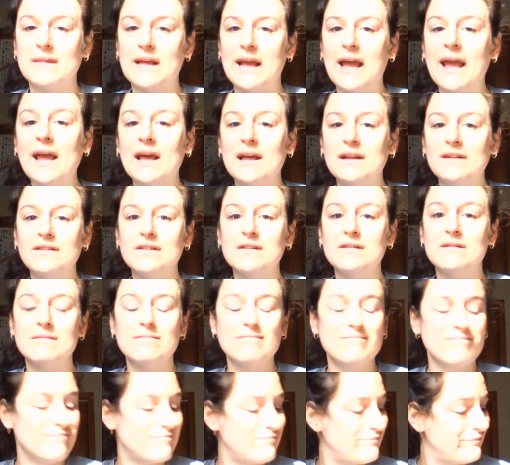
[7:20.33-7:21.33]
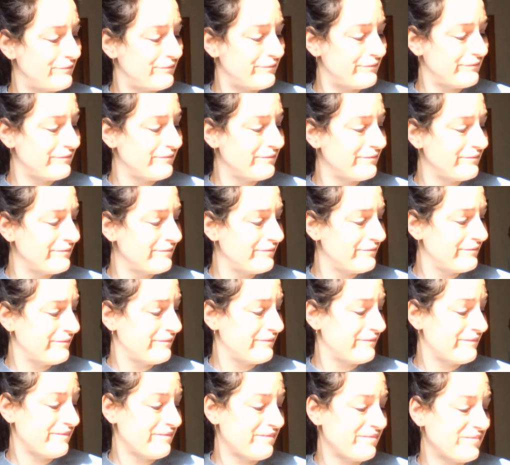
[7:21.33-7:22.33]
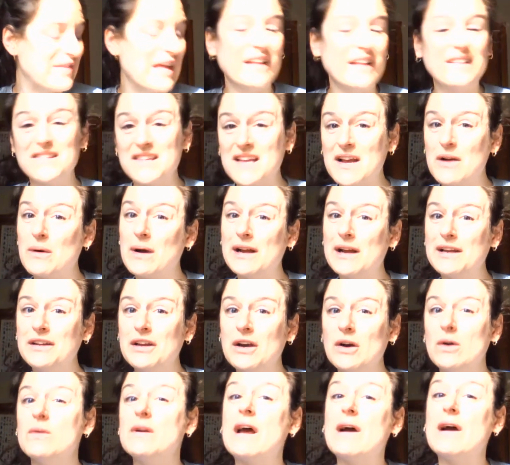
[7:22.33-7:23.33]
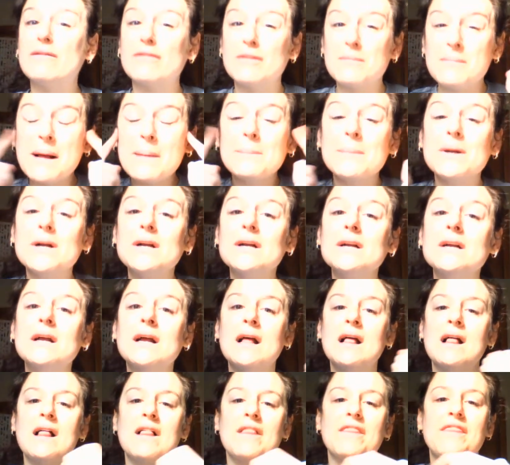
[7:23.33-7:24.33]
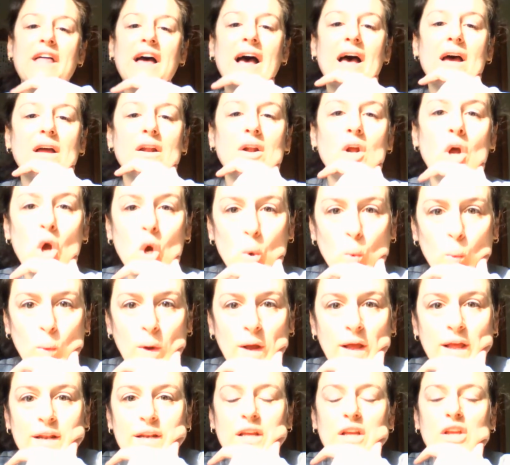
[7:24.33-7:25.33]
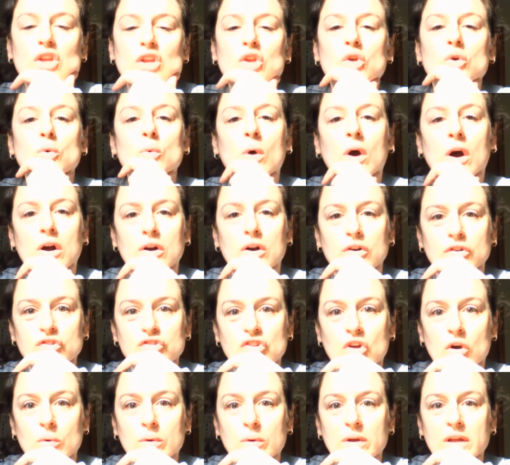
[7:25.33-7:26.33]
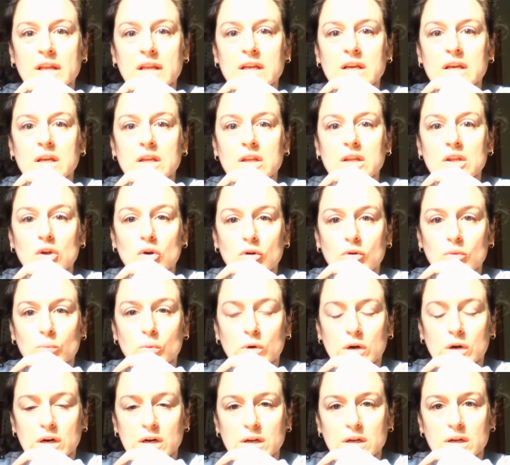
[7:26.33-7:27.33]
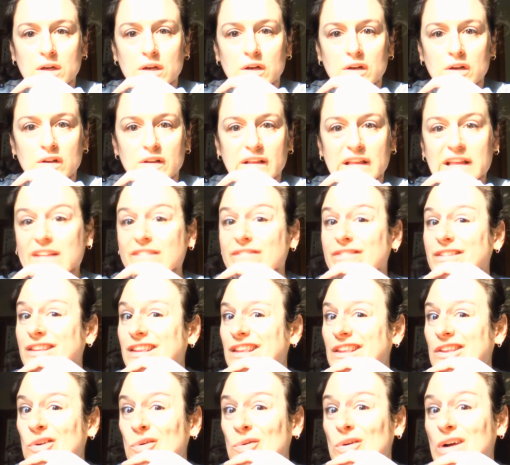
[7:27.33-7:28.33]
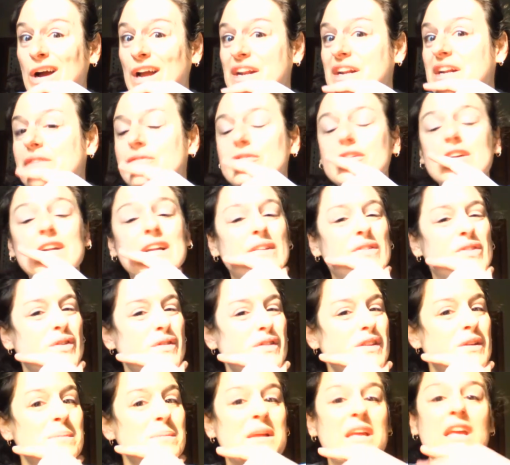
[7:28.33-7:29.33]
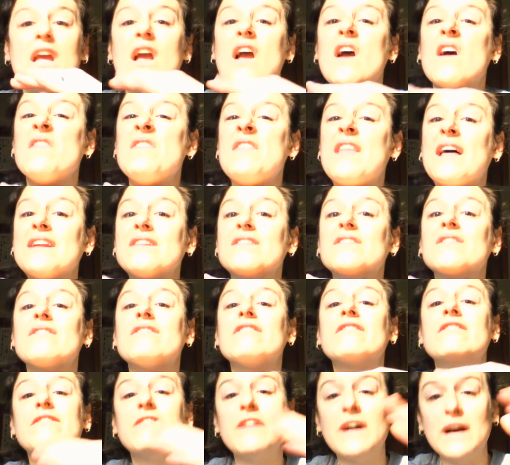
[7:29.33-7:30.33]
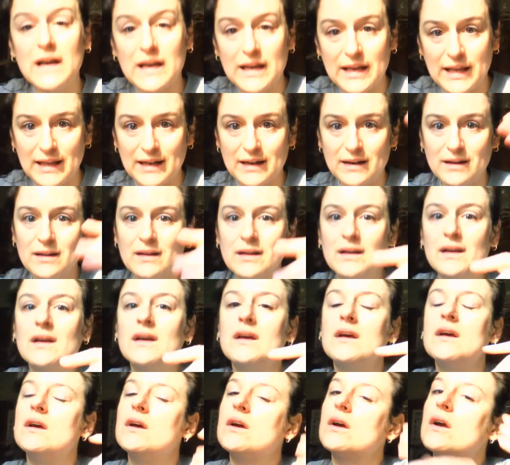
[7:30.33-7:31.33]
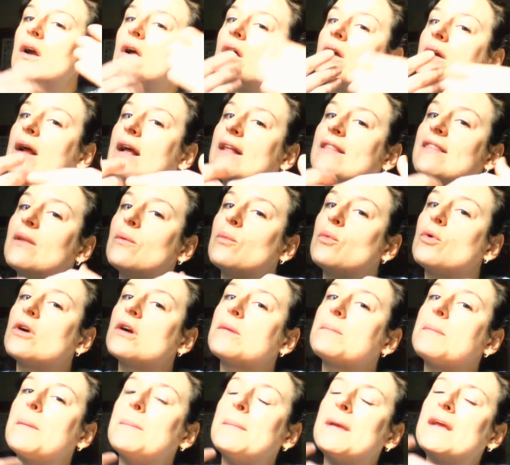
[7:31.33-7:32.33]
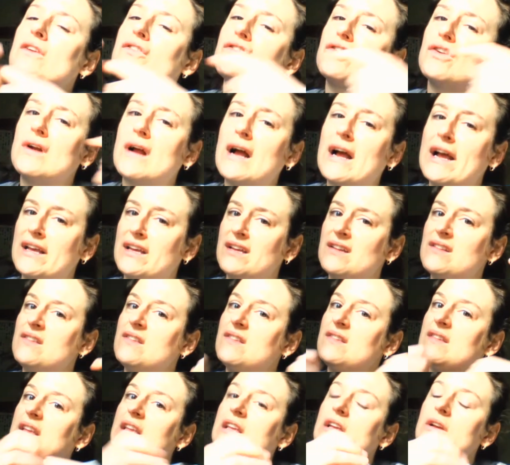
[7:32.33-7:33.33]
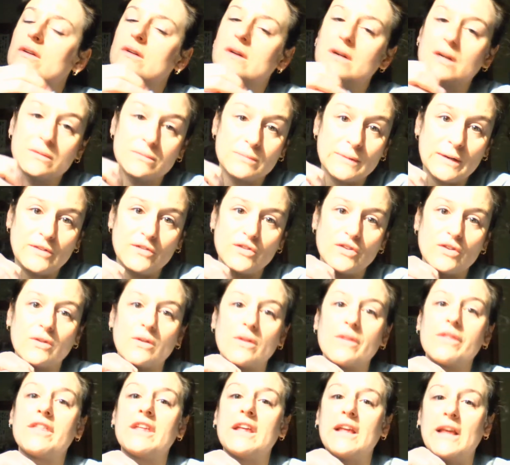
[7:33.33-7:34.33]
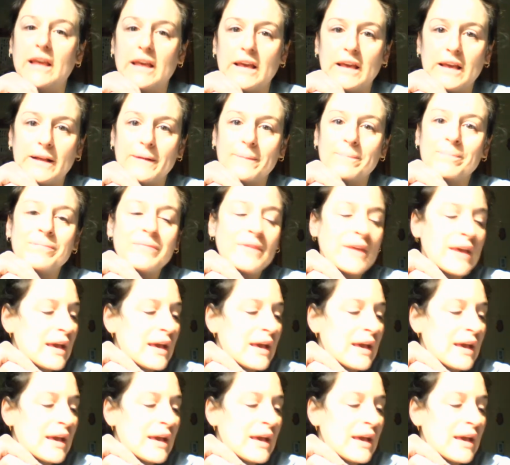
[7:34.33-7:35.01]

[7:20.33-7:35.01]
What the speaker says: And that's how I know. Now remember that when you are showing your work, if you got a different answer than me, that is fine. Correct the work, but make sure I can see your original thinking.